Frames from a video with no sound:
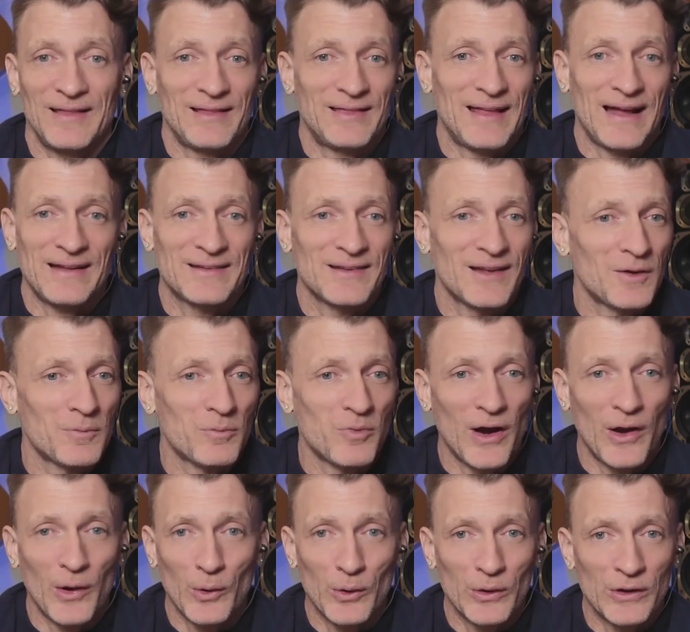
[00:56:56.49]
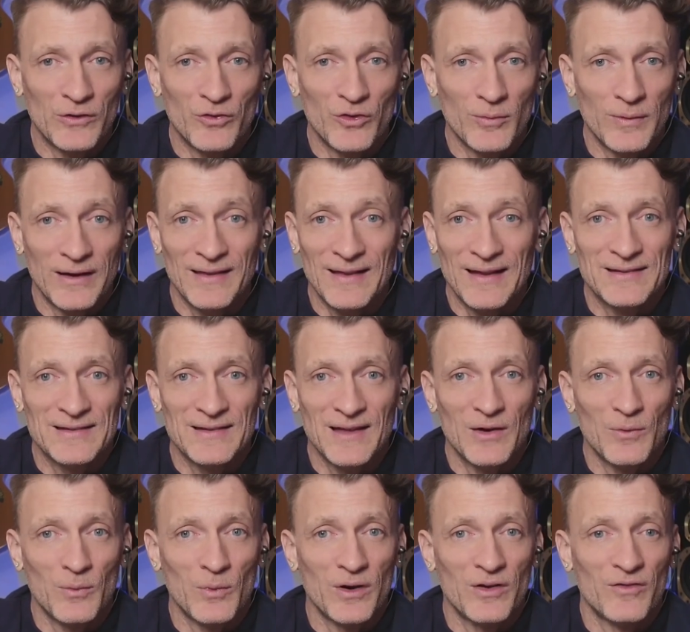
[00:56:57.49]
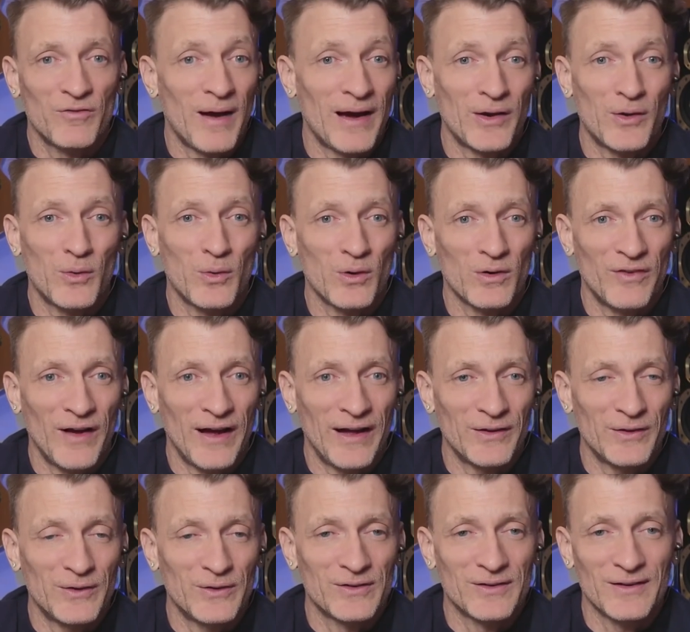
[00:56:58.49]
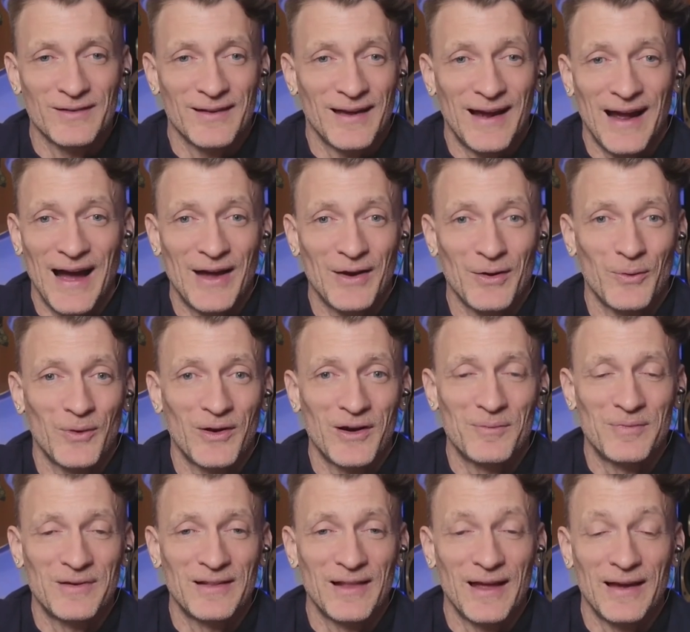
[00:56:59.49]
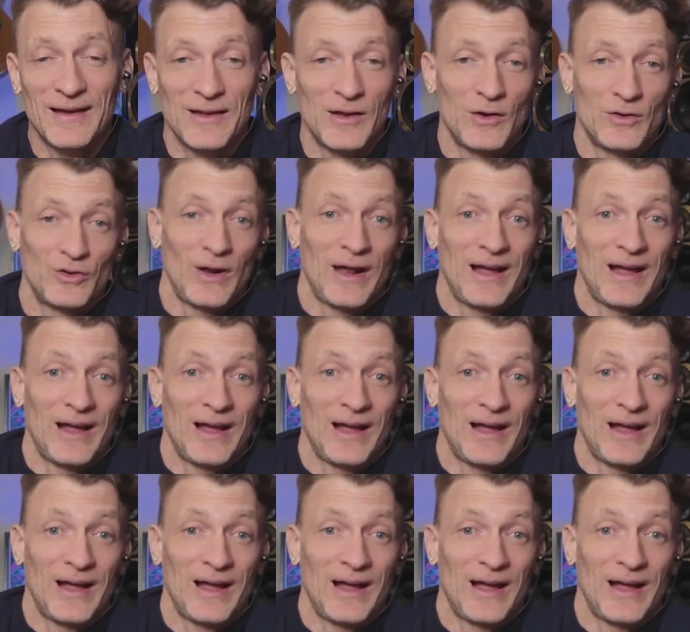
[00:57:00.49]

that's not a priority for me. That's not one of my core values. Is like, I don't want to be like, dude,